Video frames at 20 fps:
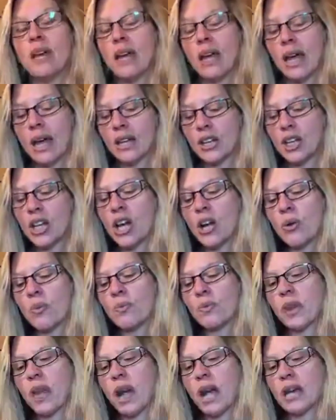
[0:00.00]
And you know,
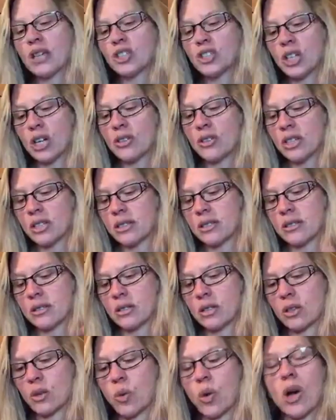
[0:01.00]
I shared this
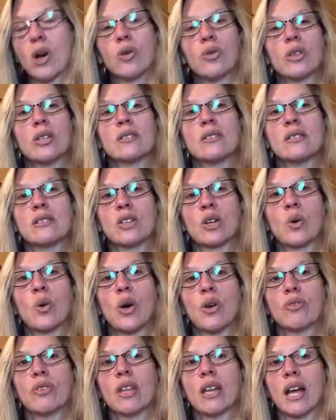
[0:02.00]
quote. This is a
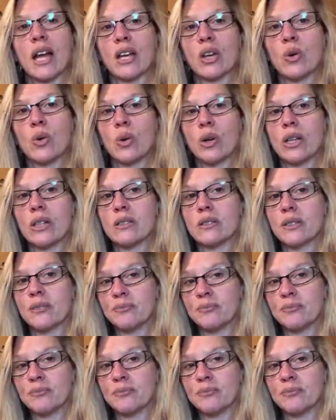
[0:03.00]
quote that I coined,